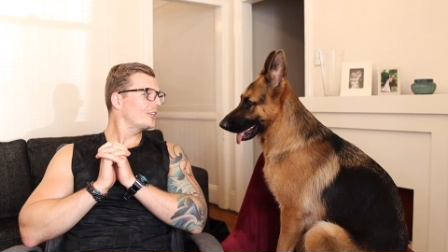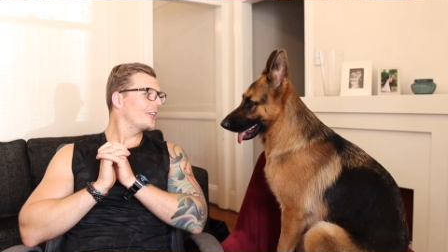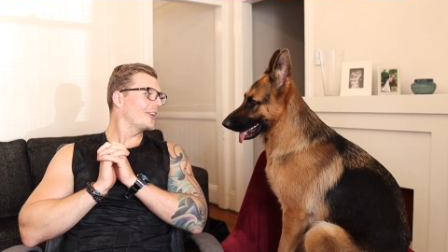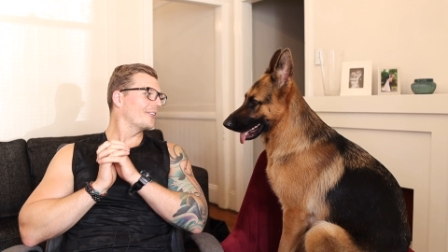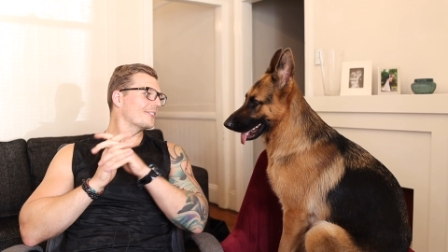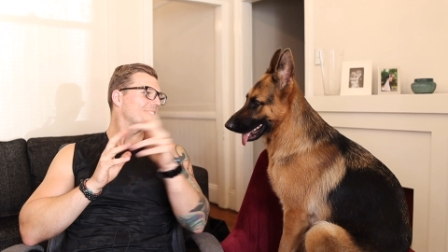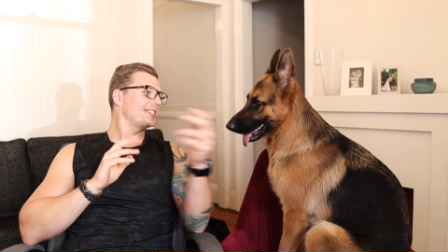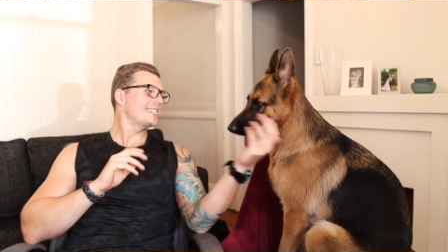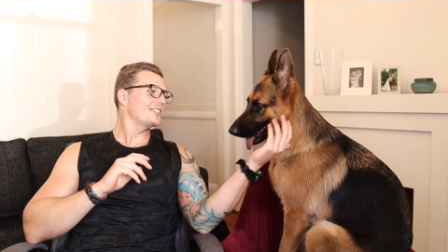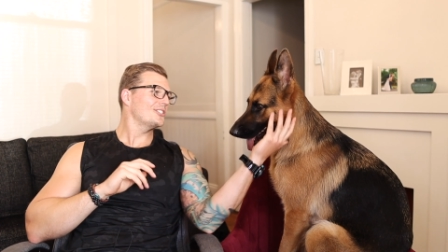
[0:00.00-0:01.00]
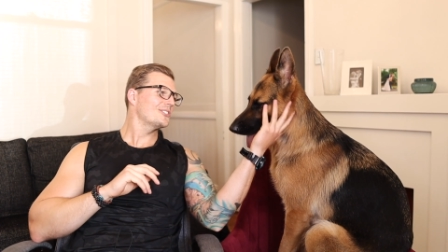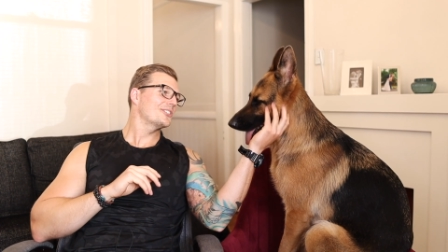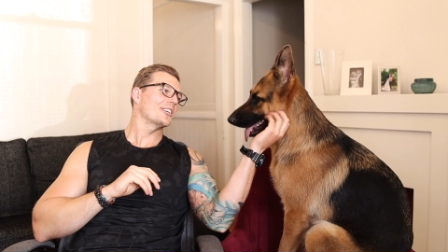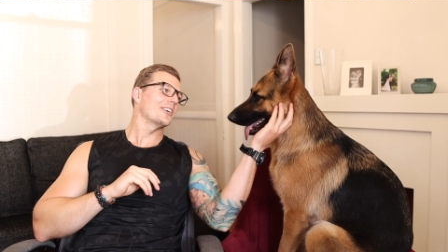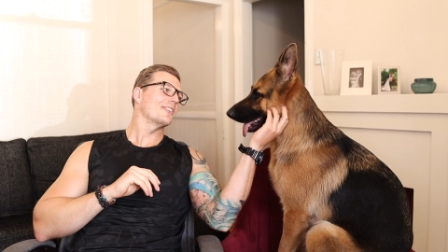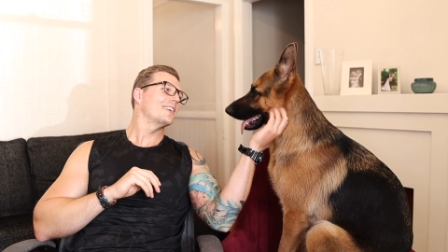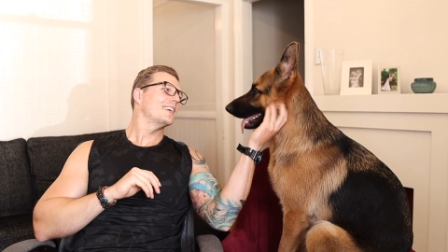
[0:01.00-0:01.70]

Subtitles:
girl. She's such a good girl.